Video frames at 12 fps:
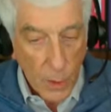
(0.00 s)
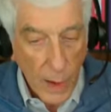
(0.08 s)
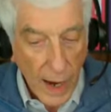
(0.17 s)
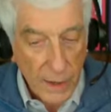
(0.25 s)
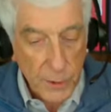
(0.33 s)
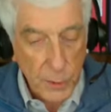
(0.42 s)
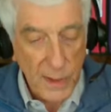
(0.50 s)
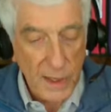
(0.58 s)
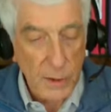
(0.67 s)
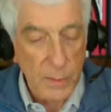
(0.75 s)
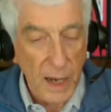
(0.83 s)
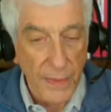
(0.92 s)
arguing
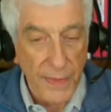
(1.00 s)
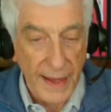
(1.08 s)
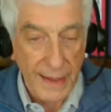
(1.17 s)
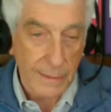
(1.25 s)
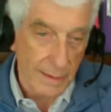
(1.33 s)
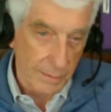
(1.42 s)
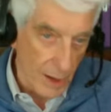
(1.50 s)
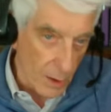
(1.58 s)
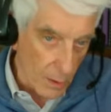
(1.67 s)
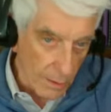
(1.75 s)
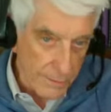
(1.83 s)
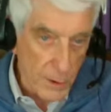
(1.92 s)
about that.
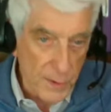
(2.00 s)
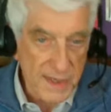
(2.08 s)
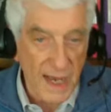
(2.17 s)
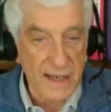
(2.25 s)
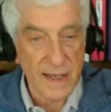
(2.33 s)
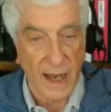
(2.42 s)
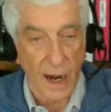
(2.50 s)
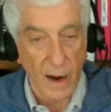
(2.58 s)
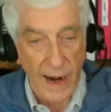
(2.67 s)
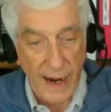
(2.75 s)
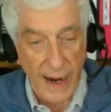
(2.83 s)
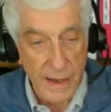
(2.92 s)
Of course,
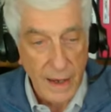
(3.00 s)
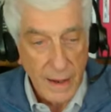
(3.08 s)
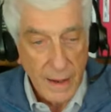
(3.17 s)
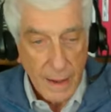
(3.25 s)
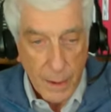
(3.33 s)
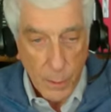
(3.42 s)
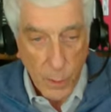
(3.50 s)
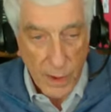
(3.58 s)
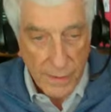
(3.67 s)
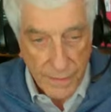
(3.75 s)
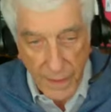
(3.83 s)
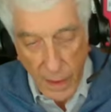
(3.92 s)
SRI
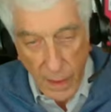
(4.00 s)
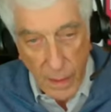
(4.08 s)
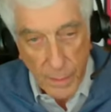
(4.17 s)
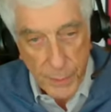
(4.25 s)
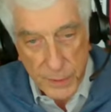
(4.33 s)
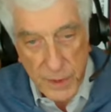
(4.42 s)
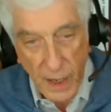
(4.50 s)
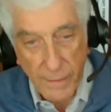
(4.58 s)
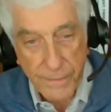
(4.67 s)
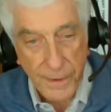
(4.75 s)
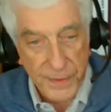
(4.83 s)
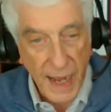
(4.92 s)
with
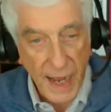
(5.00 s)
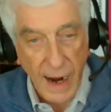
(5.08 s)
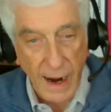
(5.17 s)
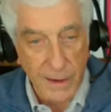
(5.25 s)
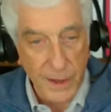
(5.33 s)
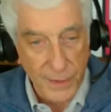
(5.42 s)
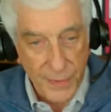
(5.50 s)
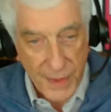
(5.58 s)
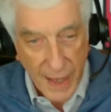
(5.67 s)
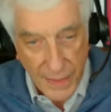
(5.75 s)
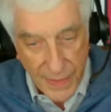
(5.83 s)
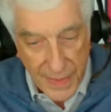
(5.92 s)
Puthoff and Tag
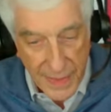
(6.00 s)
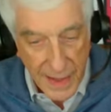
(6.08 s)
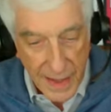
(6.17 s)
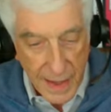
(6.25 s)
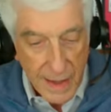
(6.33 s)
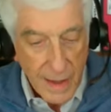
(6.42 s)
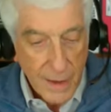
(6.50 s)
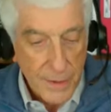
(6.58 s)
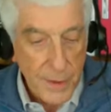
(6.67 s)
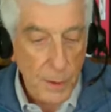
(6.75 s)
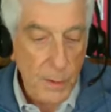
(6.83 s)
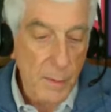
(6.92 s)
and
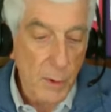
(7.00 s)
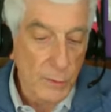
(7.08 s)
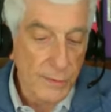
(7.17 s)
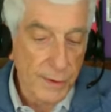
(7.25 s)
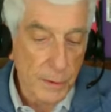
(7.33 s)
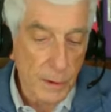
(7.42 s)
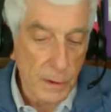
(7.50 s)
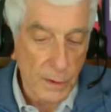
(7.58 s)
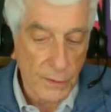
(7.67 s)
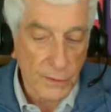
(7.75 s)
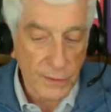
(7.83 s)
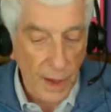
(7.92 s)
the remote
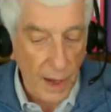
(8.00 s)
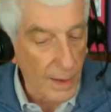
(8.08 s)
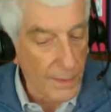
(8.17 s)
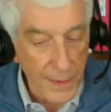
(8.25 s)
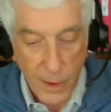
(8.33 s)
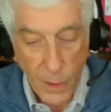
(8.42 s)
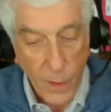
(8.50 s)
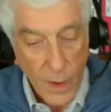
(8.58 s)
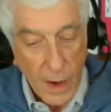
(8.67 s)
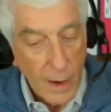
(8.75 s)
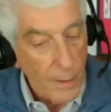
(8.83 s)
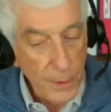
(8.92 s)
viewers.
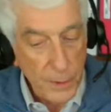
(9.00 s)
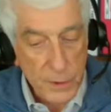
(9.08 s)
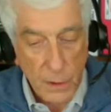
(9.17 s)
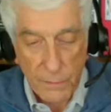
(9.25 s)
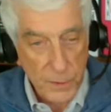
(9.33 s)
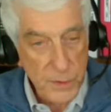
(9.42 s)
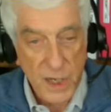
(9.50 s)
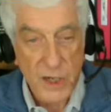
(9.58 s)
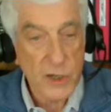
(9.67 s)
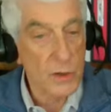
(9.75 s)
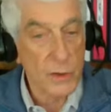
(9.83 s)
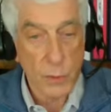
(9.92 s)
Those
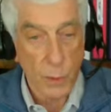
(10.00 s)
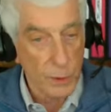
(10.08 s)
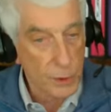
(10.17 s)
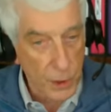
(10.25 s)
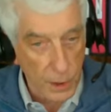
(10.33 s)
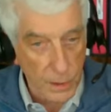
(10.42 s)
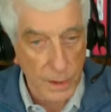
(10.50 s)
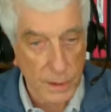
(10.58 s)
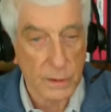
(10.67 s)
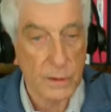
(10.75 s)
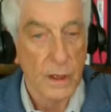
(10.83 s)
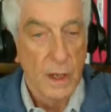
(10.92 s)
conversations were
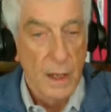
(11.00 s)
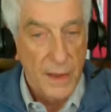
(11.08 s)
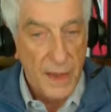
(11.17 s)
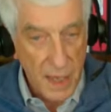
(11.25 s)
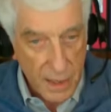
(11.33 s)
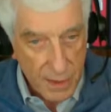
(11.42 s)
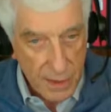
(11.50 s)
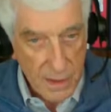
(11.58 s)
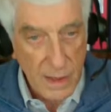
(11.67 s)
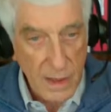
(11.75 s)
current in